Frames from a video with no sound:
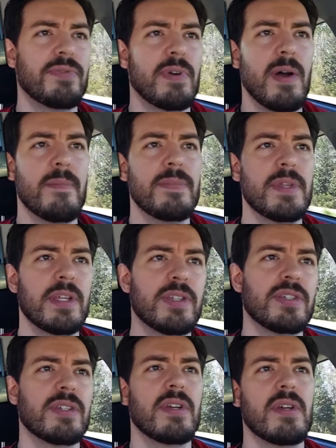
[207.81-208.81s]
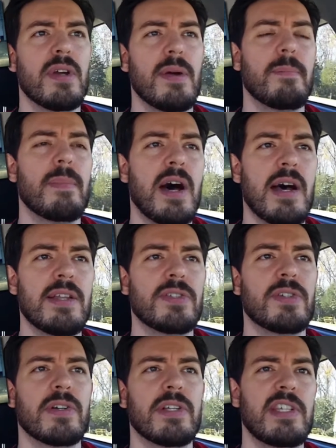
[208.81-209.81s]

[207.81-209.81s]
from this monster.